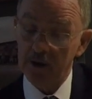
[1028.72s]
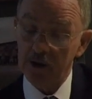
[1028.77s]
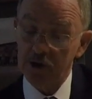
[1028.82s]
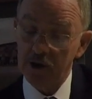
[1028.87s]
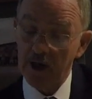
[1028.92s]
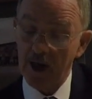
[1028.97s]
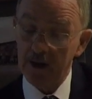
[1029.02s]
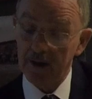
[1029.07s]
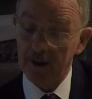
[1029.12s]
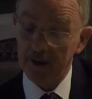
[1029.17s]

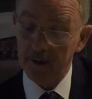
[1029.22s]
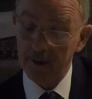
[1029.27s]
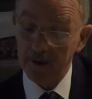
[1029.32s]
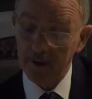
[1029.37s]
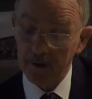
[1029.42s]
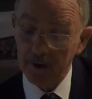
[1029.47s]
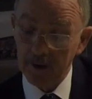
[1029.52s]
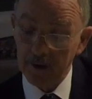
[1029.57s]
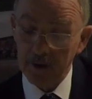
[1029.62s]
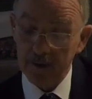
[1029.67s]
Shannon.
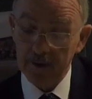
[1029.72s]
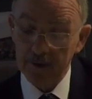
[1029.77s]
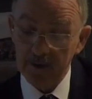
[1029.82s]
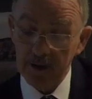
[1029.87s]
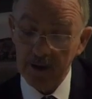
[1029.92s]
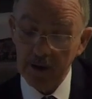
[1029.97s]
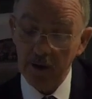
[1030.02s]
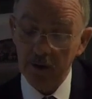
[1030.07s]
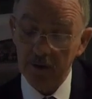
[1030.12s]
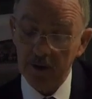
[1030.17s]
It is
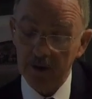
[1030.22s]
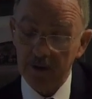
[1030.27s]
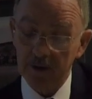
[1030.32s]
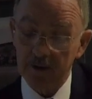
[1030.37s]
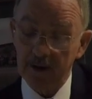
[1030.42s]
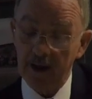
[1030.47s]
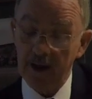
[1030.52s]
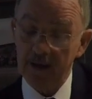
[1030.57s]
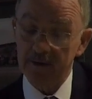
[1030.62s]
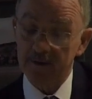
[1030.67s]
here that the
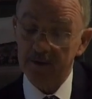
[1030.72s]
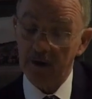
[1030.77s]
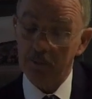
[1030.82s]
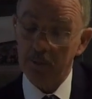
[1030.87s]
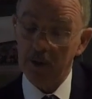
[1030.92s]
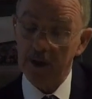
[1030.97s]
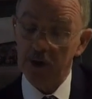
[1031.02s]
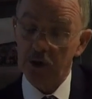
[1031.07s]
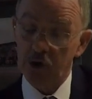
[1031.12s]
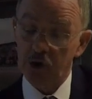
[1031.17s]
tents are
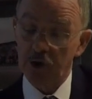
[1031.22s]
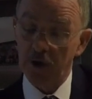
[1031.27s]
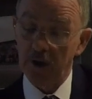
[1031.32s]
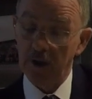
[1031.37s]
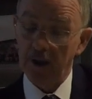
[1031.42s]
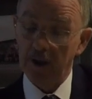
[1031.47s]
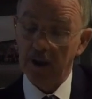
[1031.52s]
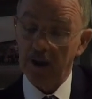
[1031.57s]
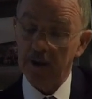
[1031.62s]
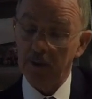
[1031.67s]
pitched
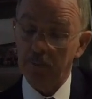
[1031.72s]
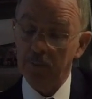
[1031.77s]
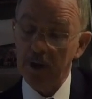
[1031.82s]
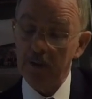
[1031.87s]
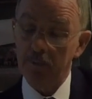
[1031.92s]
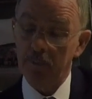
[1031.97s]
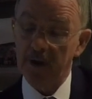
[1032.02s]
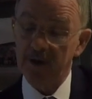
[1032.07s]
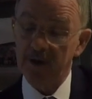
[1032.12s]
and the people